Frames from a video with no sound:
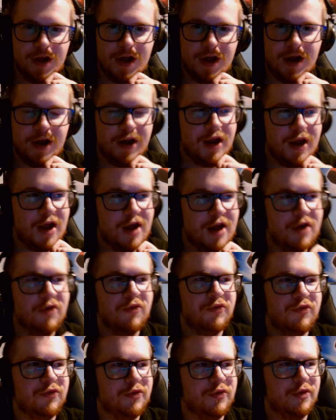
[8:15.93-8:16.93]
I
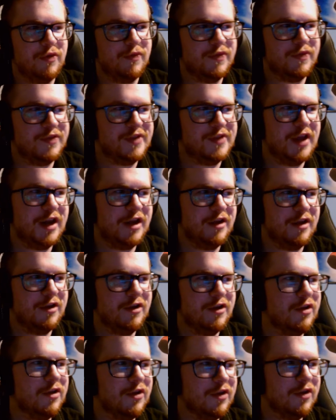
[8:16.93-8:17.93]
have
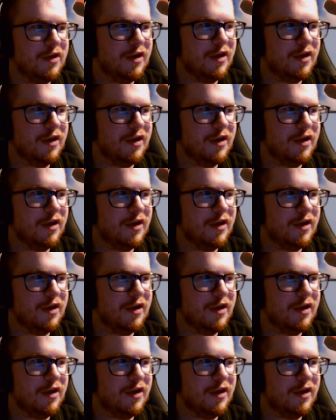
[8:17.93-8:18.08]
stated